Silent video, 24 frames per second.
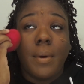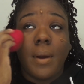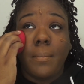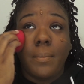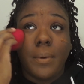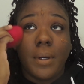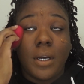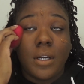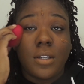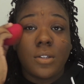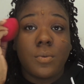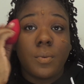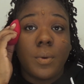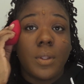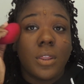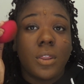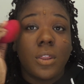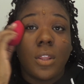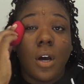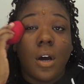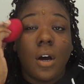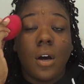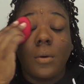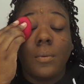And because we
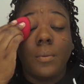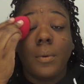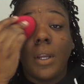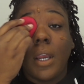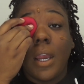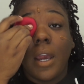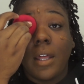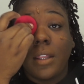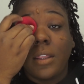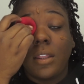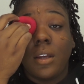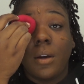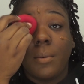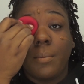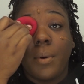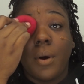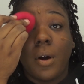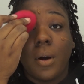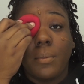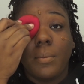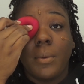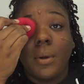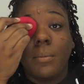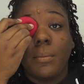thought we had the
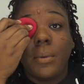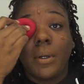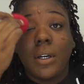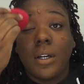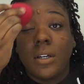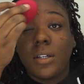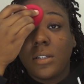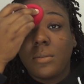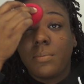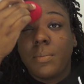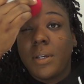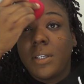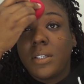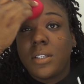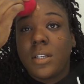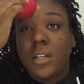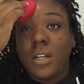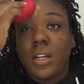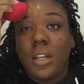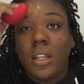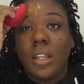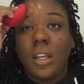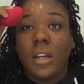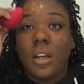apartment, because based
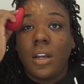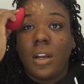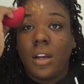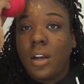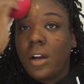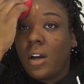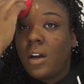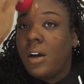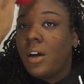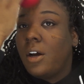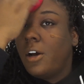on the